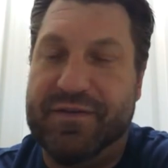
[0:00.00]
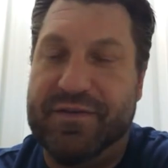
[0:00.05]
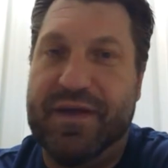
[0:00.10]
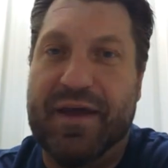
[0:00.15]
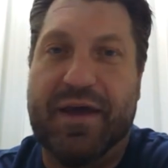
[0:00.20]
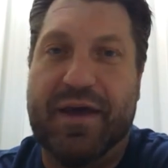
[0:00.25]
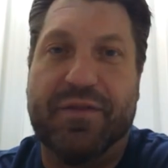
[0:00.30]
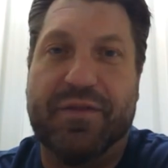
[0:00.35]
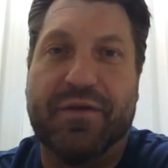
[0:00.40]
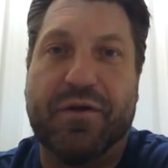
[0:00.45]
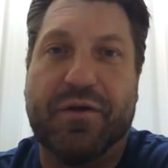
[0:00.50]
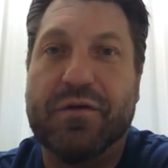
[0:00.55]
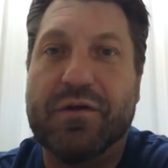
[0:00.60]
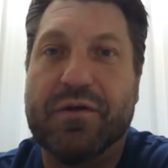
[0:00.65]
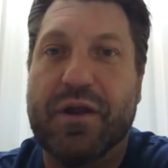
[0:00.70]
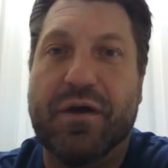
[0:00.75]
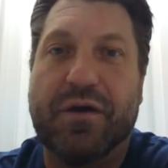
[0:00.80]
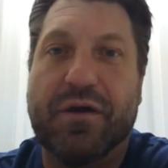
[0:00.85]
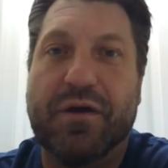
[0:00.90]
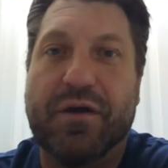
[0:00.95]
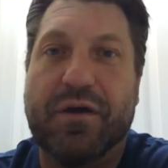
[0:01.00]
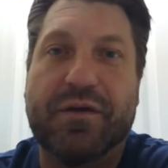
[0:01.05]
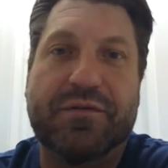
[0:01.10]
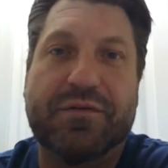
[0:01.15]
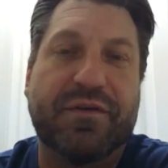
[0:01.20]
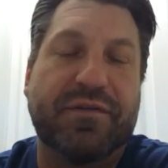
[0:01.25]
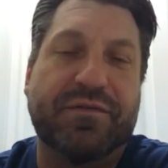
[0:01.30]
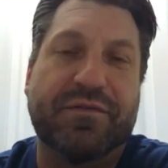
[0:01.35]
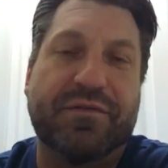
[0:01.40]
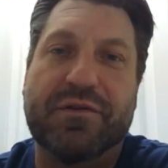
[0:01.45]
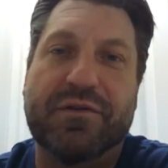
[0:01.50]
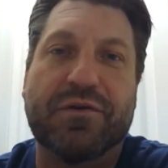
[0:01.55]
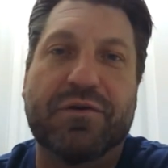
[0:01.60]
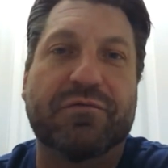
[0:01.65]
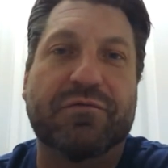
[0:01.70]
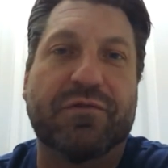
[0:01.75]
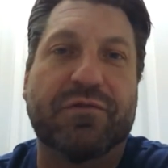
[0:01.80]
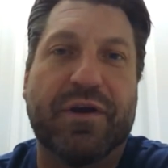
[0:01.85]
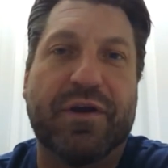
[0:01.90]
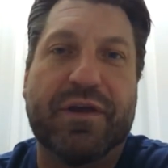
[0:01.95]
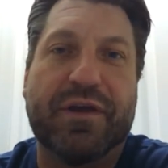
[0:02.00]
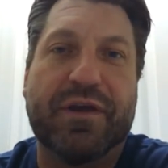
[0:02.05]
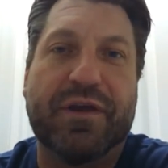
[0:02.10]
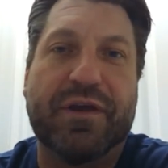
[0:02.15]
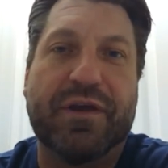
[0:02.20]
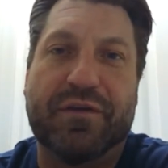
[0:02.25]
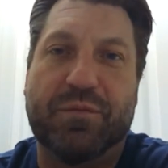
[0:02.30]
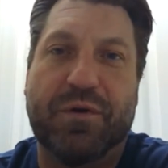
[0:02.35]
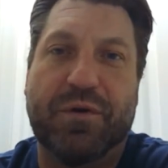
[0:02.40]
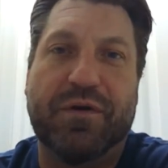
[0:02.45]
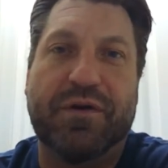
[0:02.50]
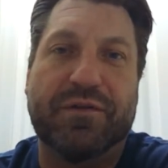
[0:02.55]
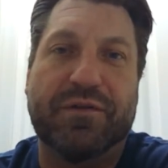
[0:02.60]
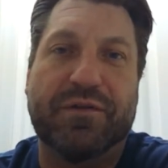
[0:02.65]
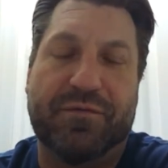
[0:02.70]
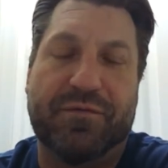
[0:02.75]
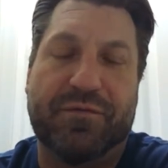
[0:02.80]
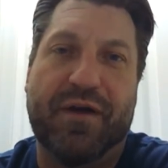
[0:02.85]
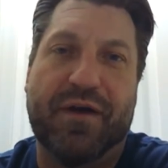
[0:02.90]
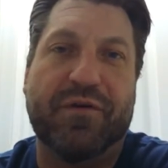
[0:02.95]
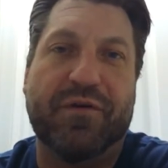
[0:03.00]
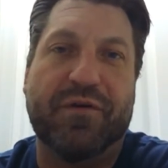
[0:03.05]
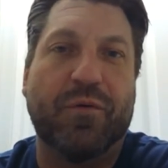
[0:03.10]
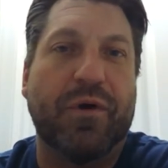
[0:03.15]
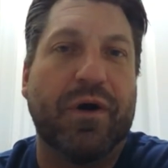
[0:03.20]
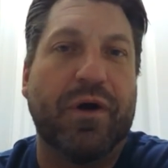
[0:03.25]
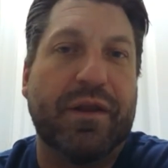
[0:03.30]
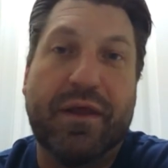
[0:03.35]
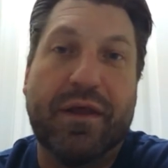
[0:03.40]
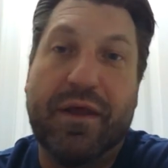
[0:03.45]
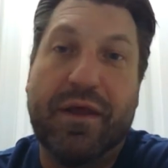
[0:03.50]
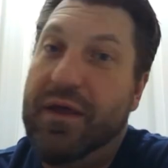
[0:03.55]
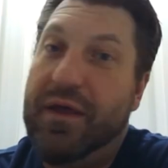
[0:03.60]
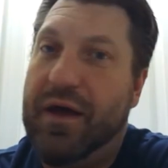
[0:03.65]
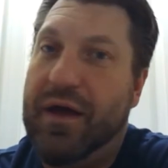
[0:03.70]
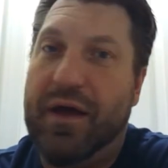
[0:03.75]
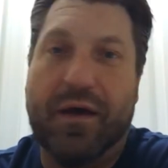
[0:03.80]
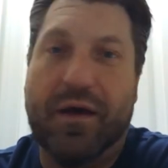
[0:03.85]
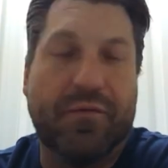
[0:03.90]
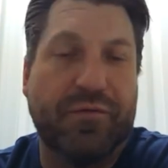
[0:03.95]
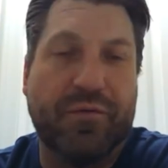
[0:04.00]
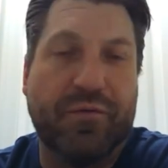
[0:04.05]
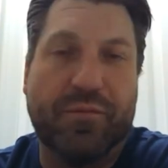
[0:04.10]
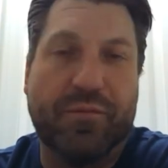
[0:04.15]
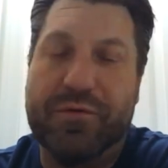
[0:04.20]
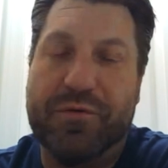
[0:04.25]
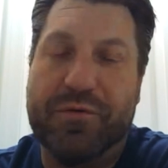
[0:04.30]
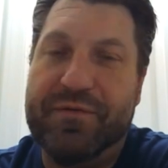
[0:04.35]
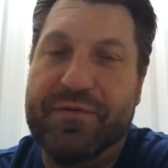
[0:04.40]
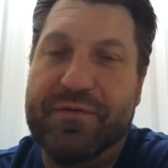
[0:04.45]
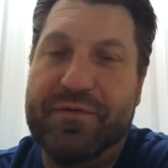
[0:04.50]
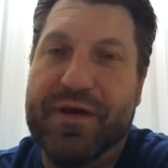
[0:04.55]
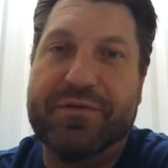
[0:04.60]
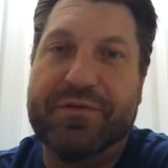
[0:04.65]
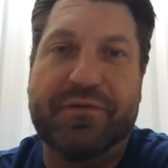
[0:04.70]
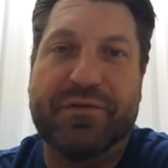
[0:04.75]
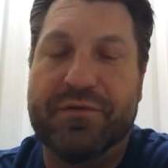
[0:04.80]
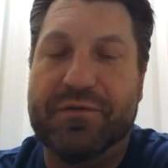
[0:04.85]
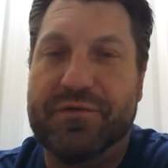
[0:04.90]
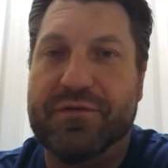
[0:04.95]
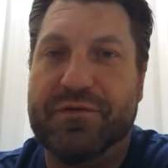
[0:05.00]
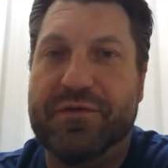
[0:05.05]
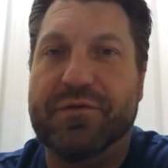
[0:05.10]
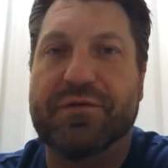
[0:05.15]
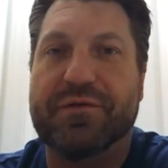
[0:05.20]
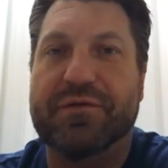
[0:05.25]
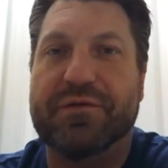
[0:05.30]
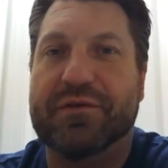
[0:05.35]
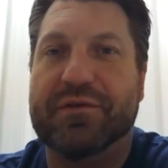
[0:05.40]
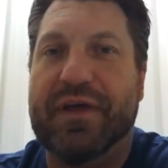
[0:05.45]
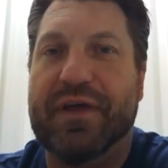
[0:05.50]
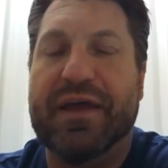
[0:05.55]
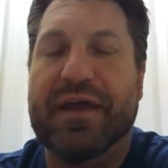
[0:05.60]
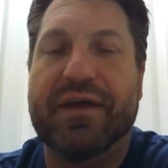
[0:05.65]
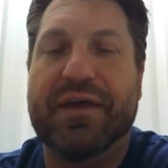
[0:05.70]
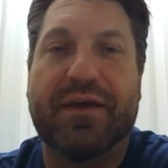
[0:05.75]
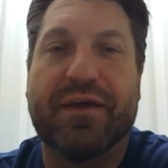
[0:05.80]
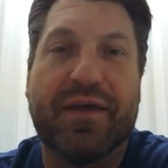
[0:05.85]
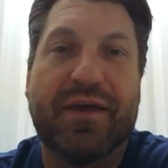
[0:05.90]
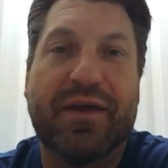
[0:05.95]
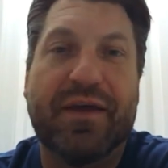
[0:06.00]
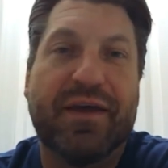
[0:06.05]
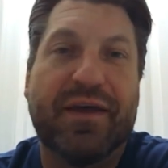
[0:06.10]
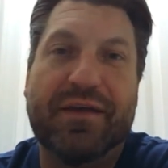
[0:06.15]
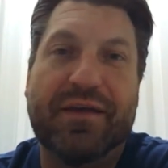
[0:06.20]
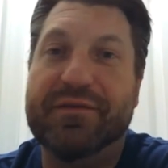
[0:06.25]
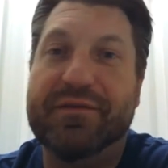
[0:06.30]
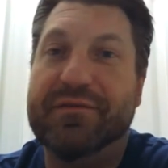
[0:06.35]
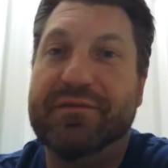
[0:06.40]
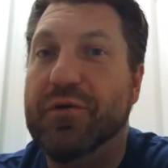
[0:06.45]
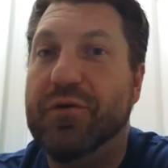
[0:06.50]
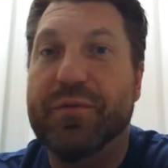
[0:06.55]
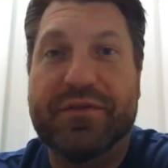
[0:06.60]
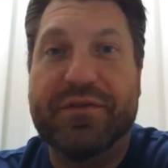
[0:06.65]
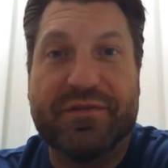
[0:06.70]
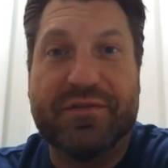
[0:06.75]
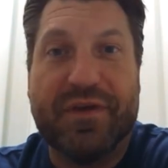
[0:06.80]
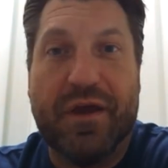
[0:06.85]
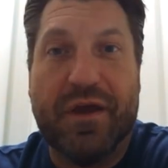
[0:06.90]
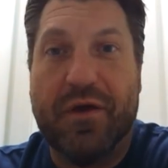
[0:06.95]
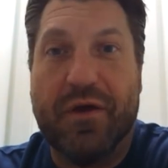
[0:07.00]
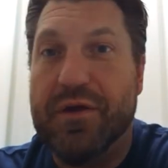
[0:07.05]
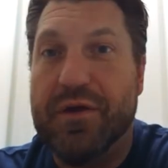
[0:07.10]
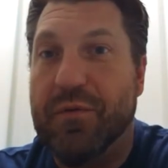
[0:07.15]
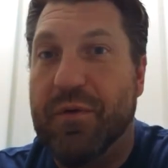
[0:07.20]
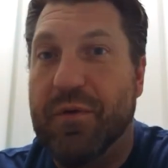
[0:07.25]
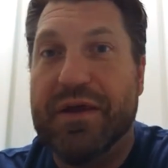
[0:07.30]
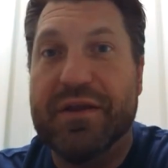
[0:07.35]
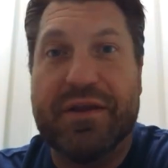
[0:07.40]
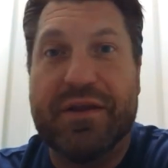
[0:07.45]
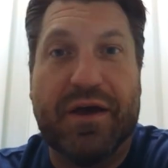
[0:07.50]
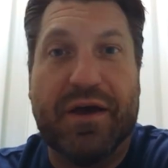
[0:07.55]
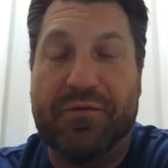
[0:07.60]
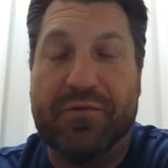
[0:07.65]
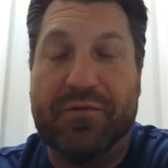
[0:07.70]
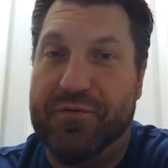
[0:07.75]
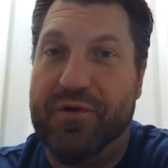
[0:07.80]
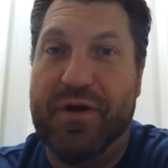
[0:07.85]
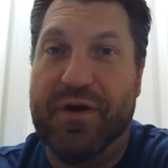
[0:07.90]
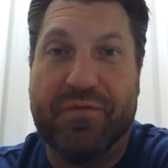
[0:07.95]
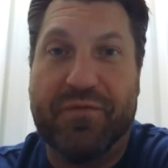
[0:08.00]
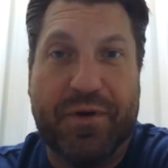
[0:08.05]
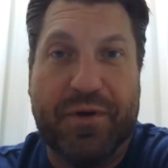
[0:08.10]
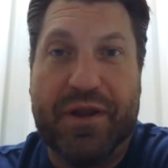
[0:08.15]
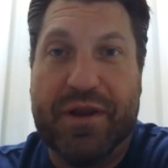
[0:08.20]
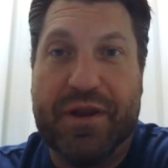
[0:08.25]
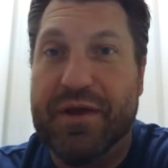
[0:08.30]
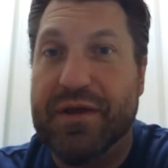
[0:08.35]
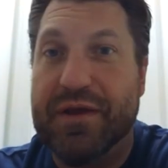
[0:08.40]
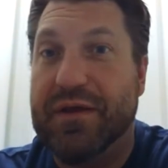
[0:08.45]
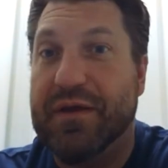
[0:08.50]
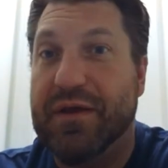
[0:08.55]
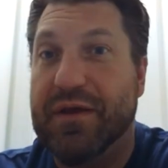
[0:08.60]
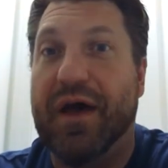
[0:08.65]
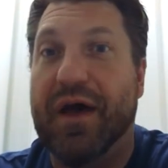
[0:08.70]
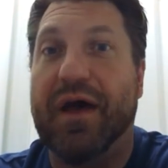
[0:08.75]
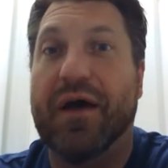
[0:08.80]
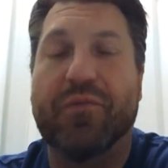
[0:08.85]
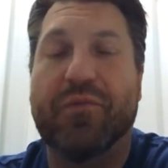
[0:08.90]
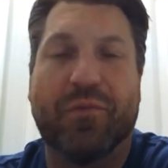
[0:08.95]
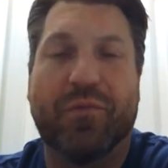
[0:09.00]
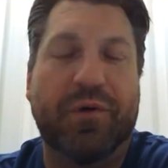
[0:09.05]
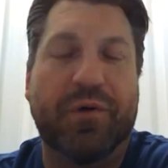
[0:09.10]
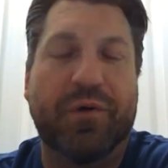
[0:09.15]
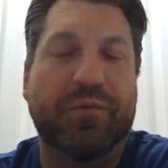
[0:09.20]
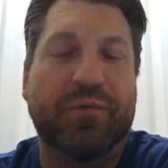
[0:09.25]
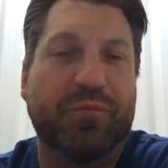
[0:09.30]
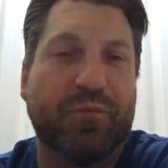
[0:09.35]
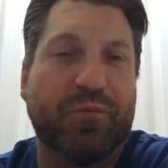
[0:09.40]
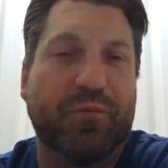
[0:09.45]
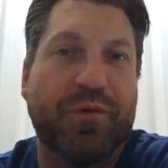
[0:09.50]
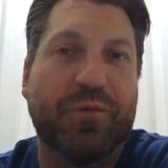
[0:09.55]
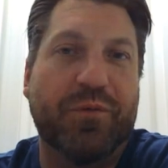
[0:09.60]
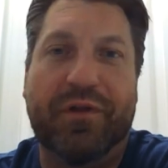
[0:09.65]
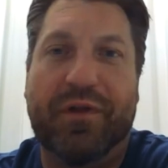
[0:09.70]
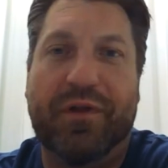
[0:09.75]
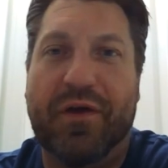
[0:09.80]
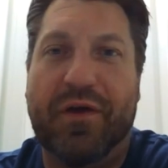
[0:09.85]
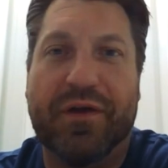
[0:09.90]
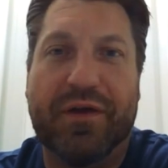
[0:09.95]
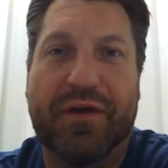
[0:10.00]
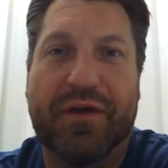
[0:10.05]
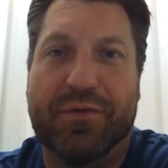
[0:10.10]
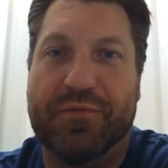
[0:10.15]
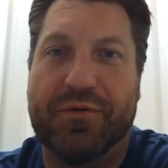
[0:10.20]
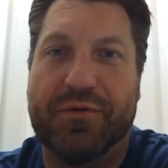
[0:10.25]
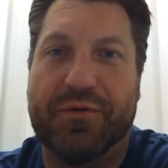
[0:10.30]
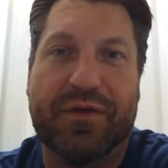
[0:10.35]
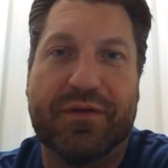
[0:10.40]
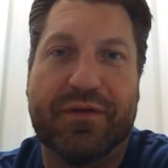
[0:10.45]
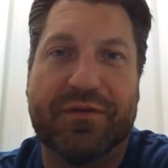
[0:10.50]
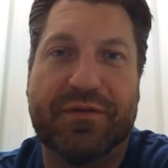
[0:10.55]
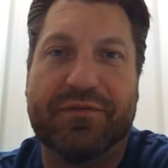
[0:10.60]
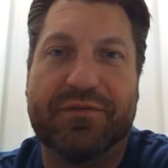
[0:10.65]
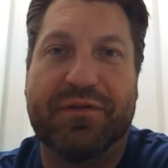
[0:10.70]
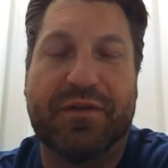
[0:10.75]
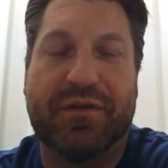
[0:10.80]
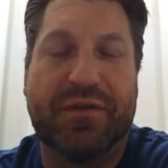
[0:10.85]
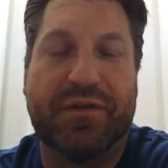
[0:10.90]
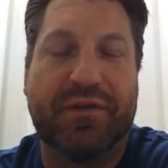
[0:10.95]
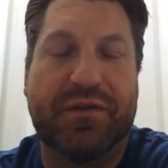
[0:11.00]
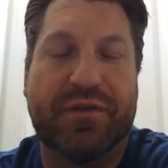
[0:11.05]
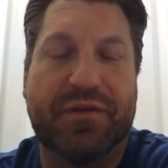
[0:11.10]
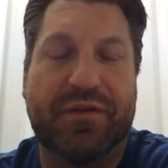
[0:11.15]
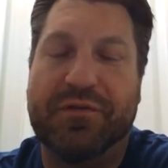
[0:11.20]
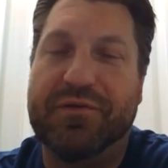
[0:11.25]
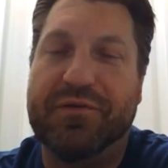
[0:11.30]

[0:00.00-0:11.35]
We're all in this together. You know, it's, this is a new learning experience for everyone. Uh, for professors and students alike, it's a little bit scary right now for everybody, uh, but we'll, we will all get through